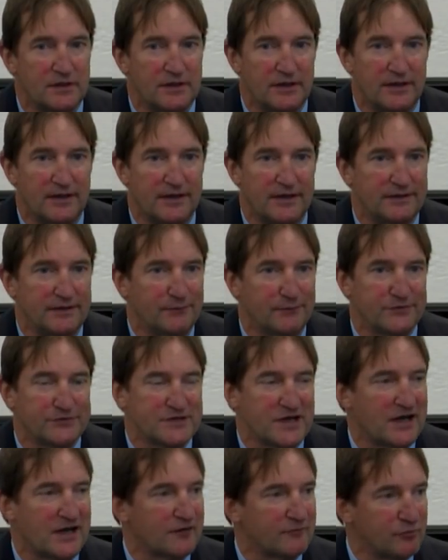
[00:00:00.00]
it was
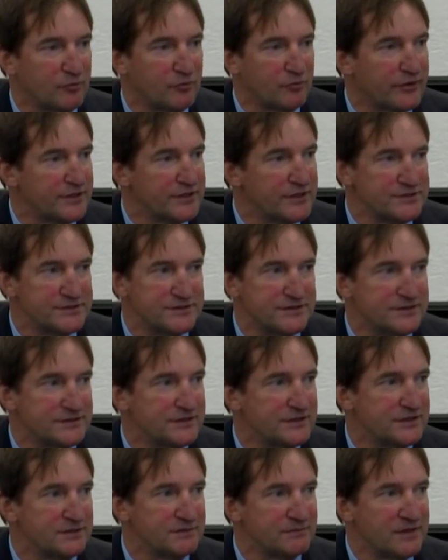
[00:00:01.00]
out of place. It
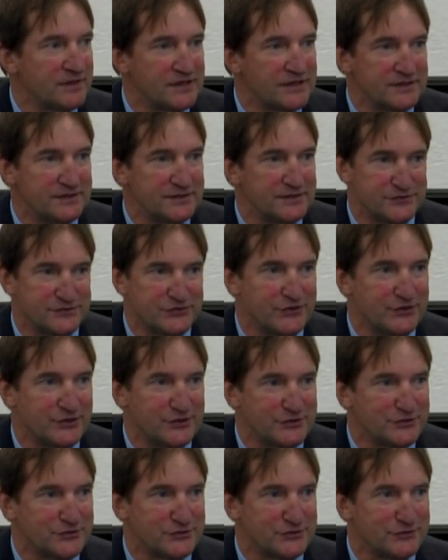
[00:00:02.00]
didn't make
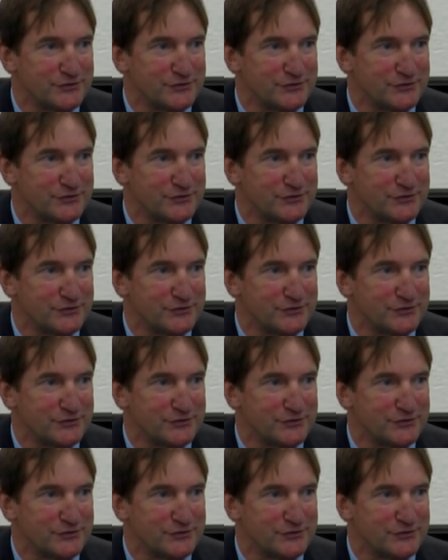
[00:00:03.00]
sense.